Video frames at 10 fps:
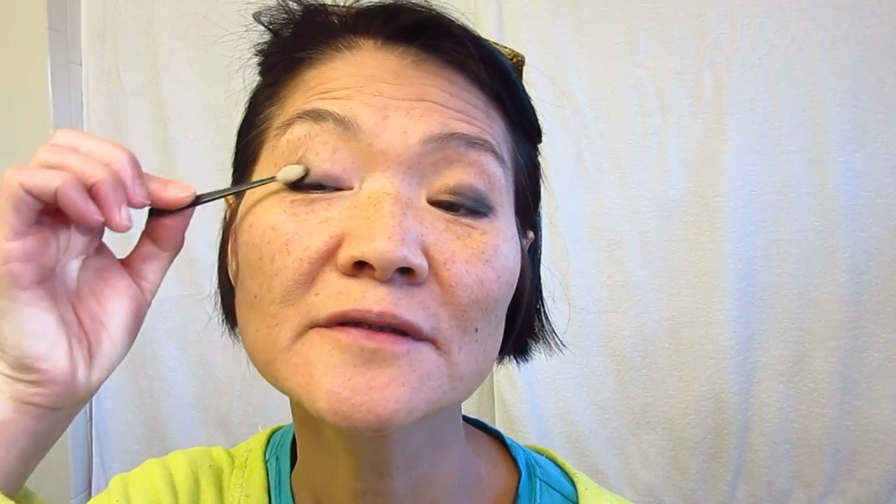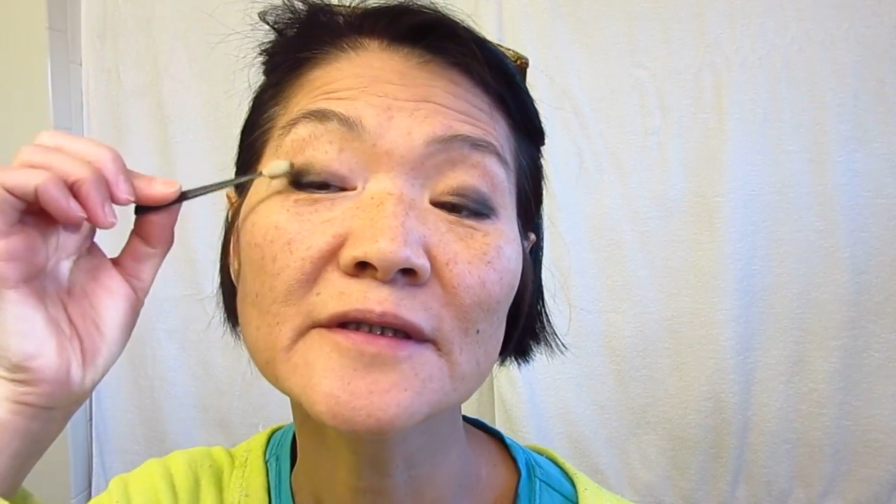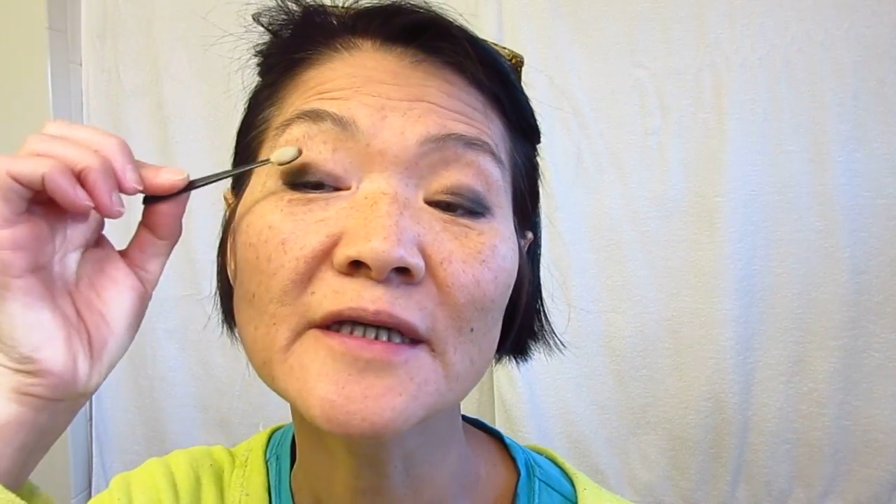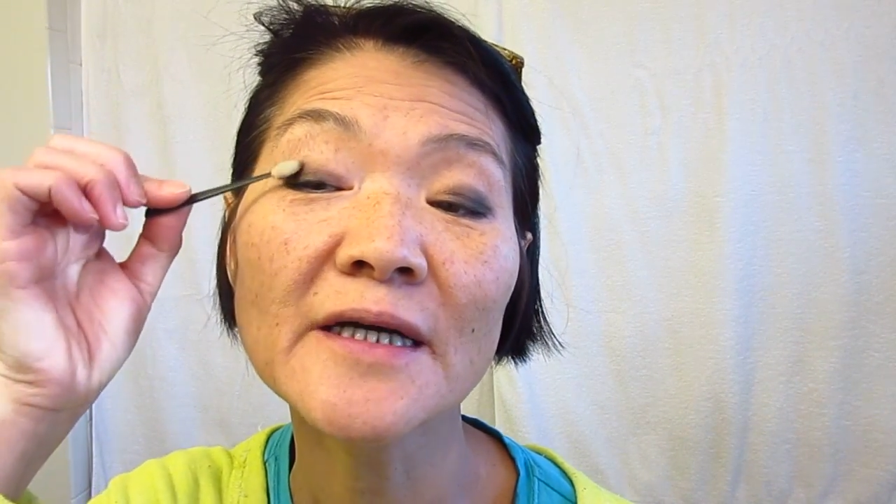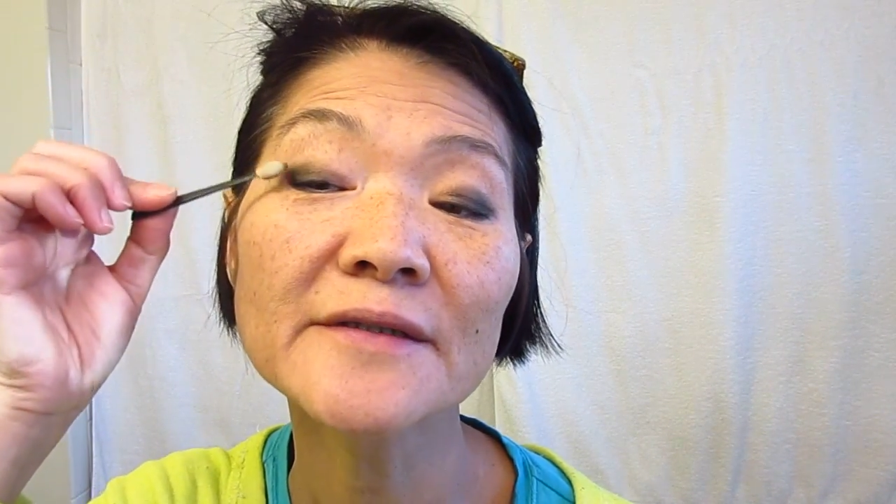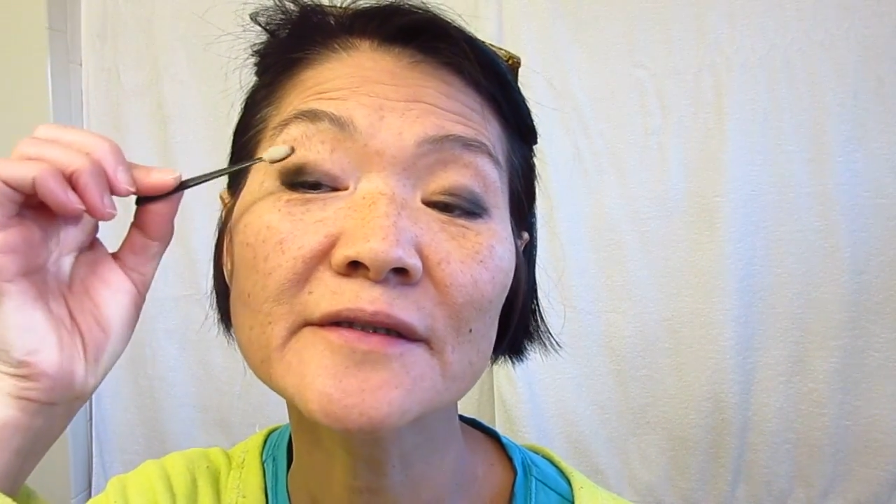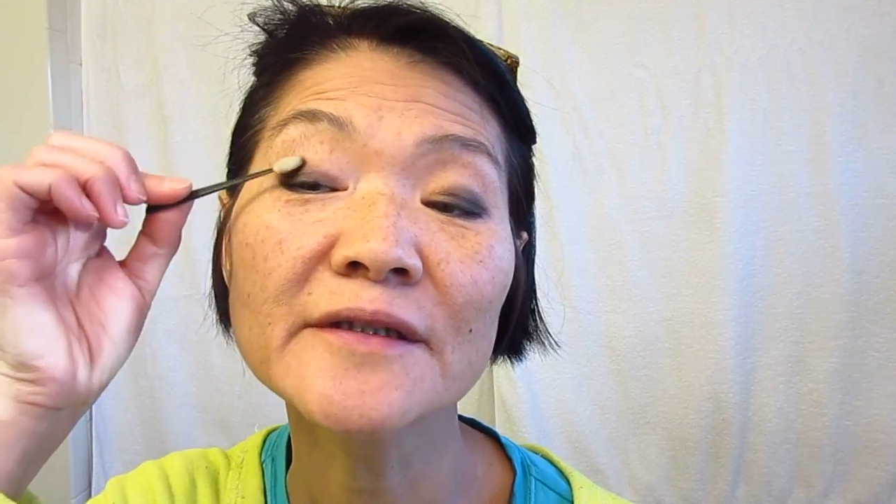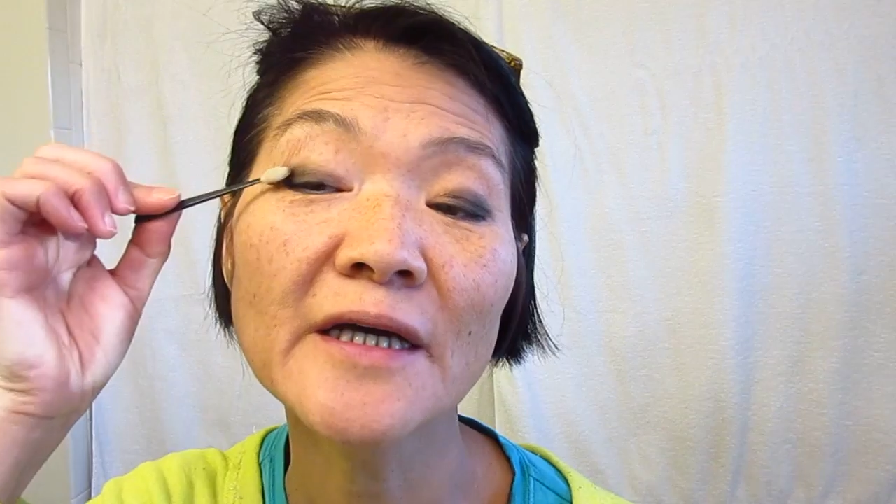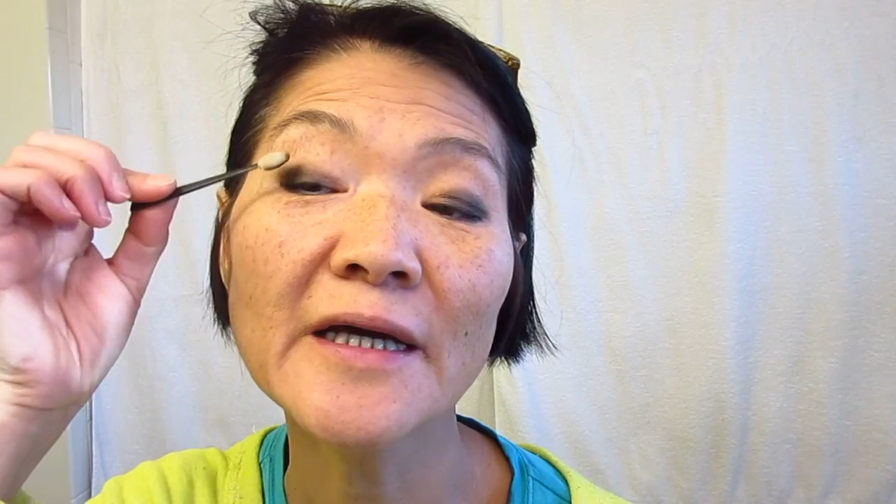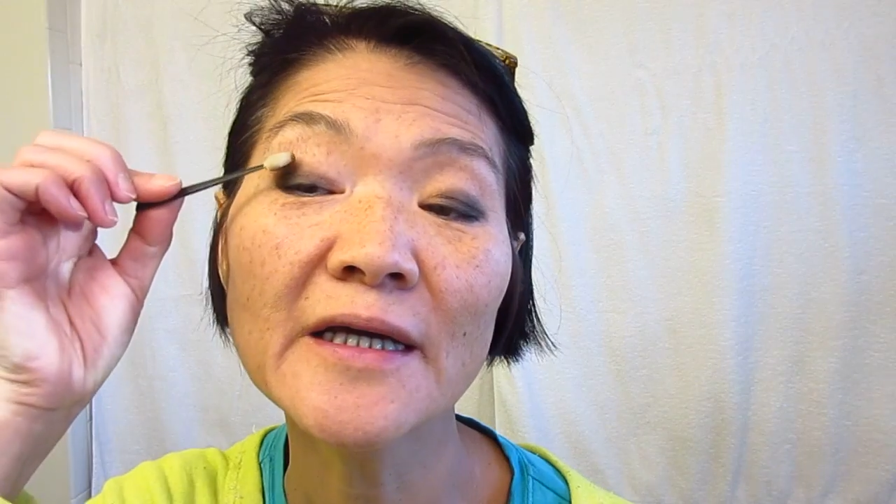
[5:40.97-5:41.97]
The other
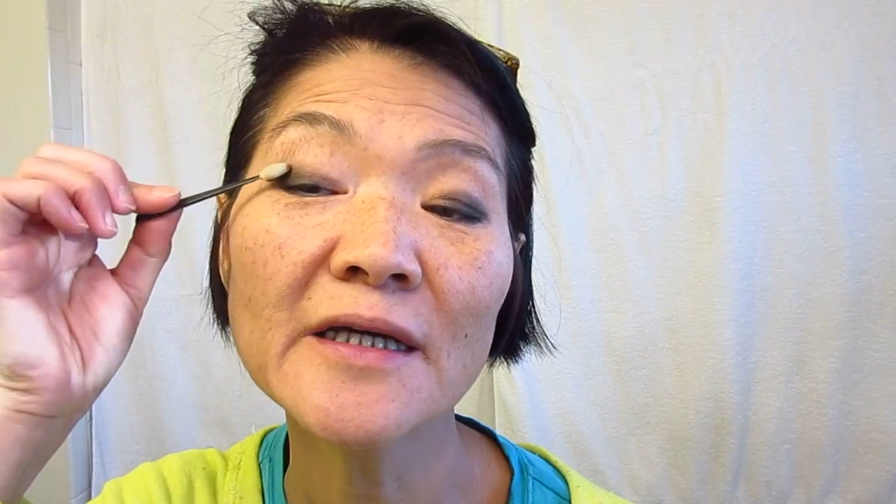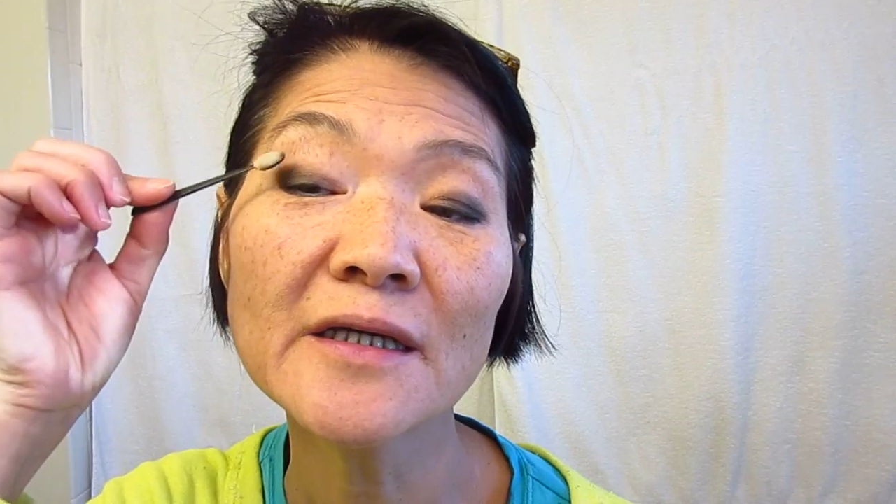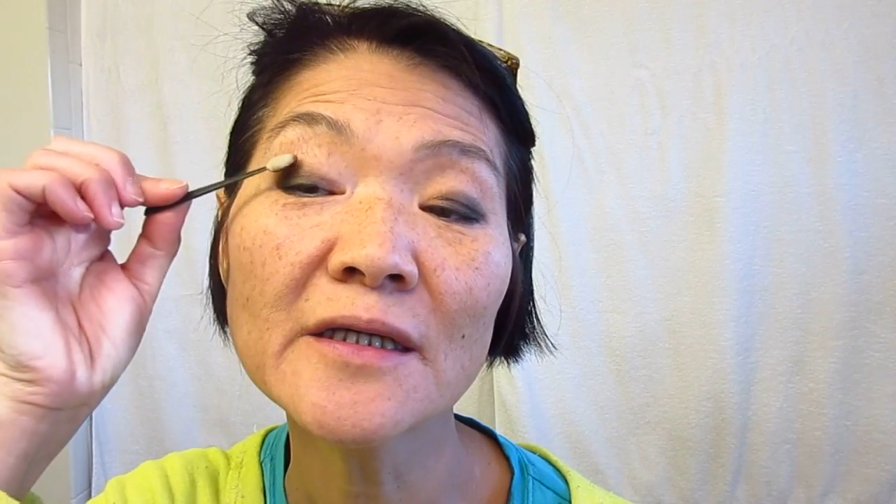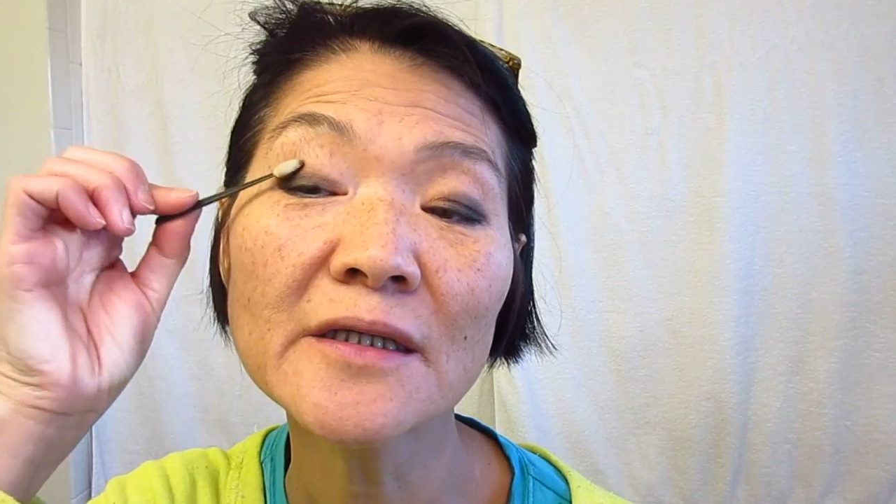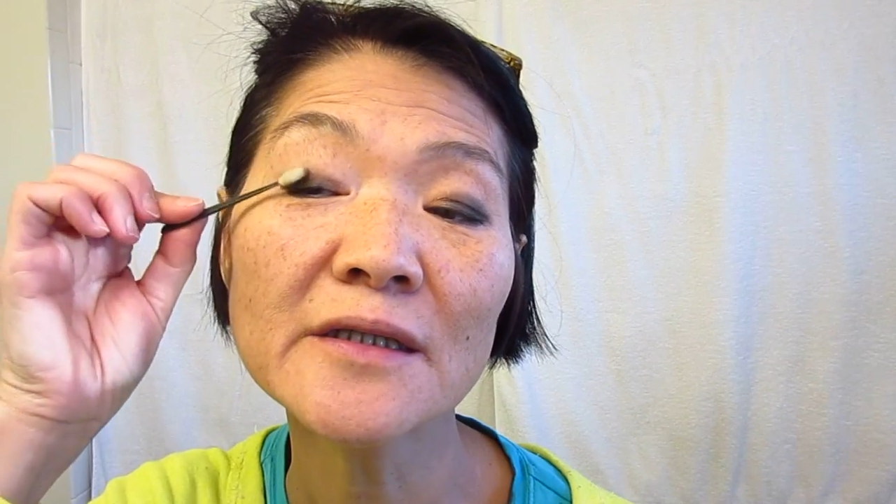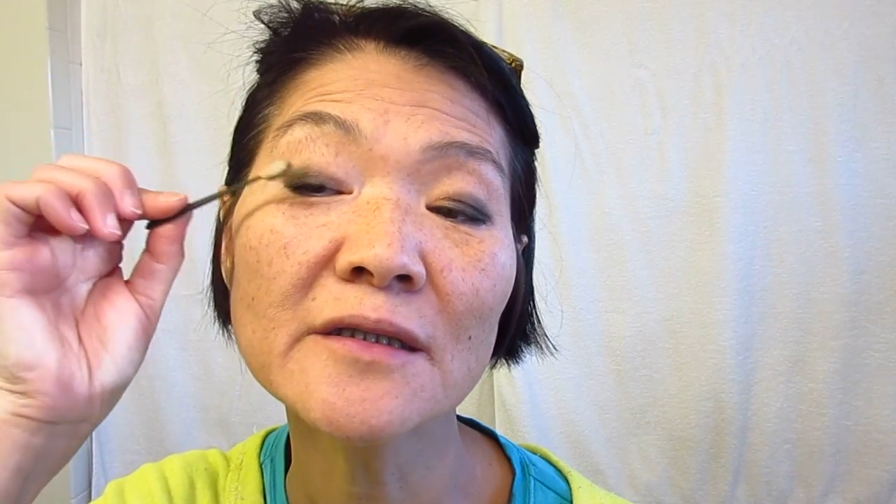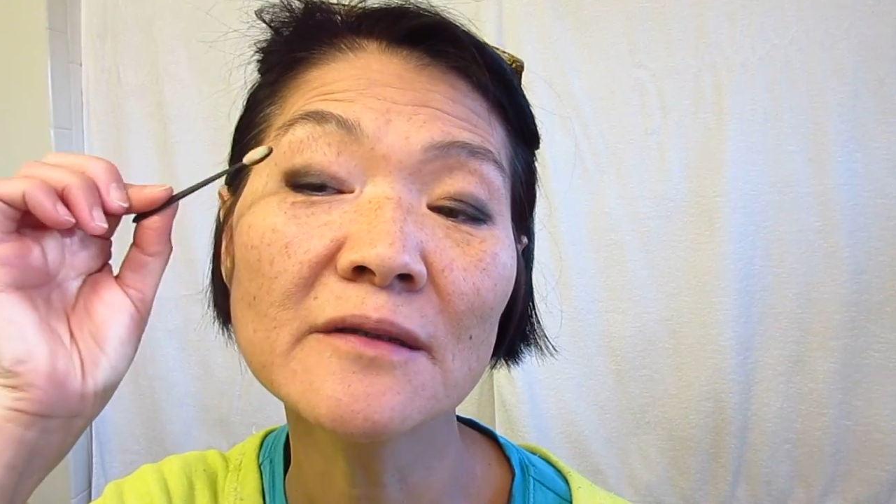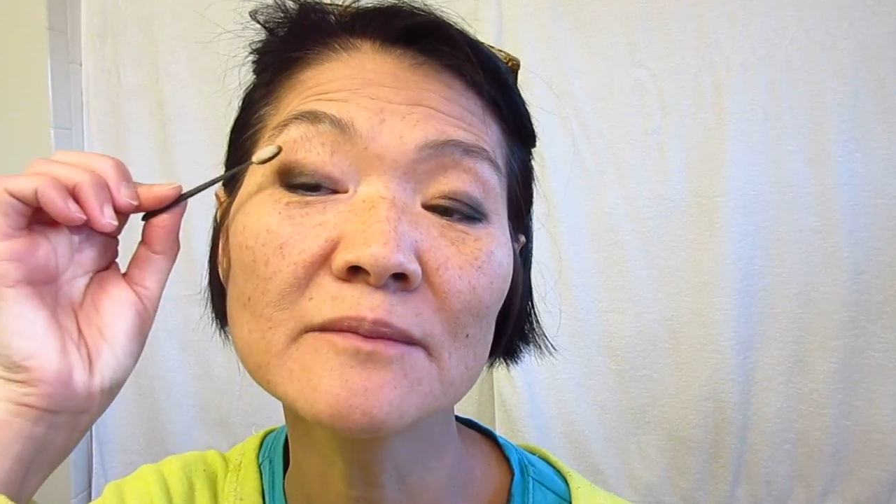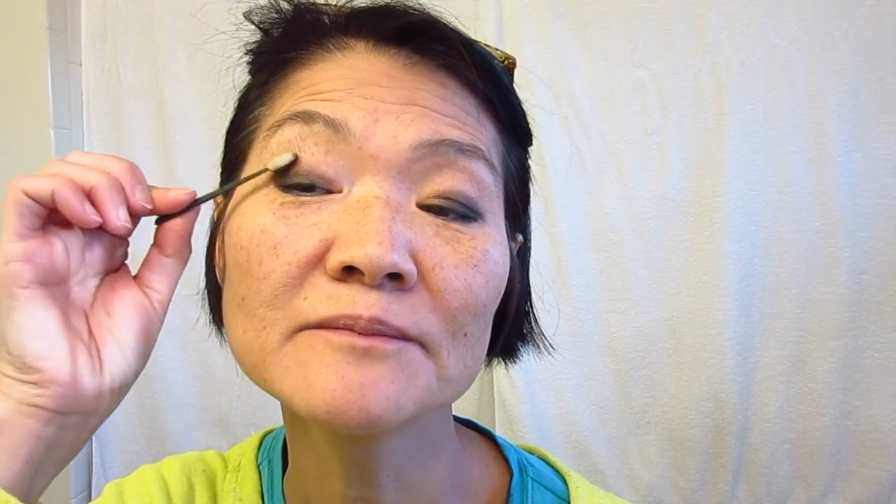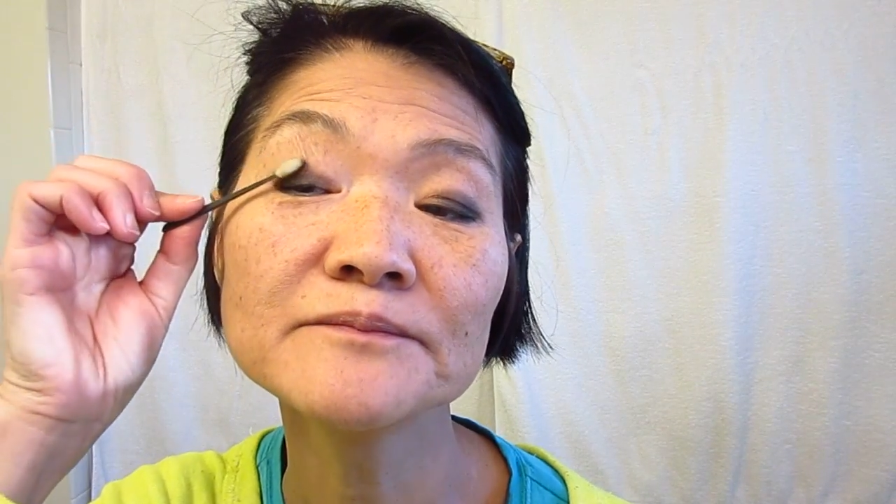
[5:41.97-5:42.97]
day,
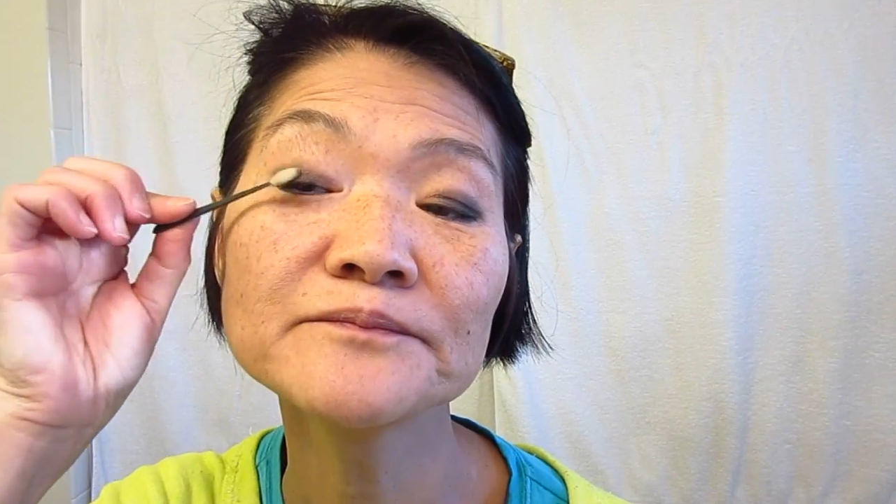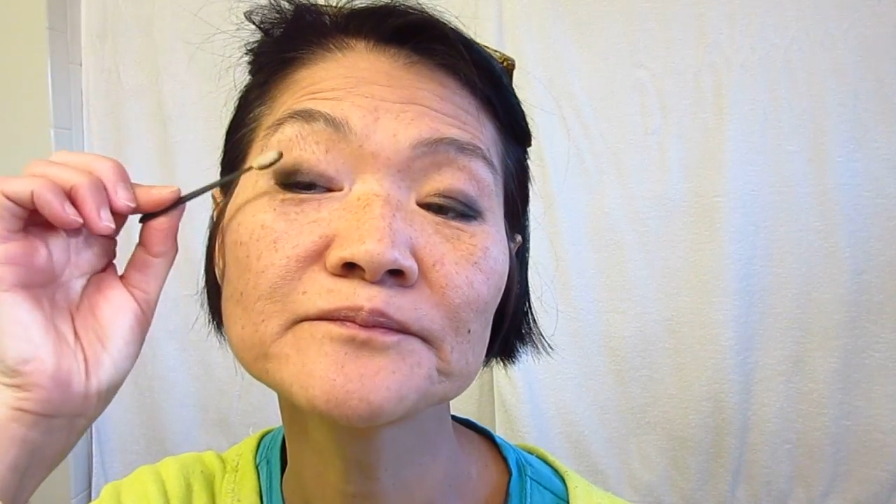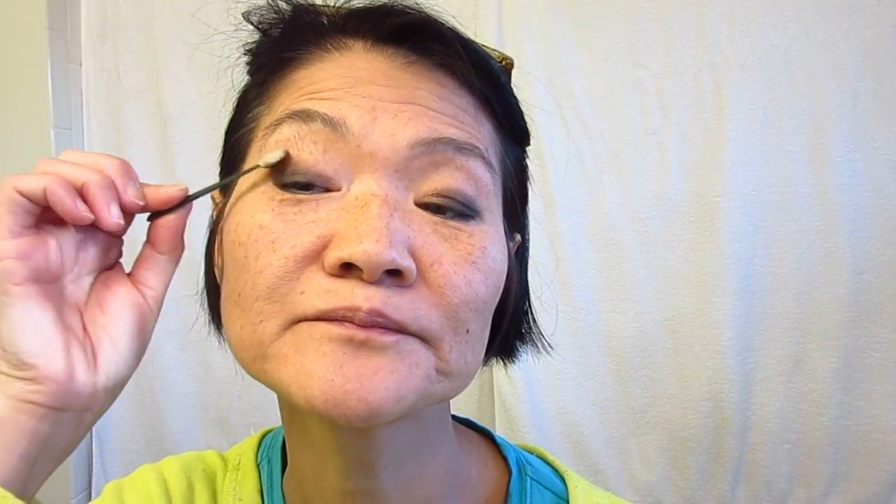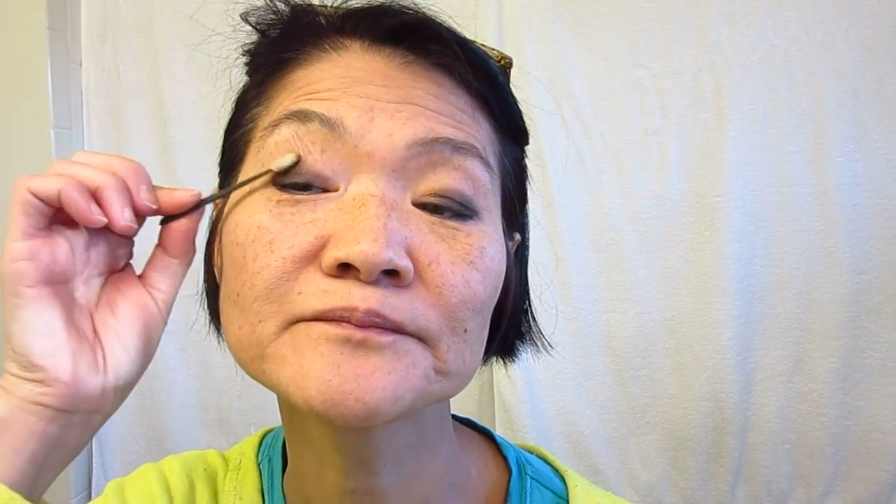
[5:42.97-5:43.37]
in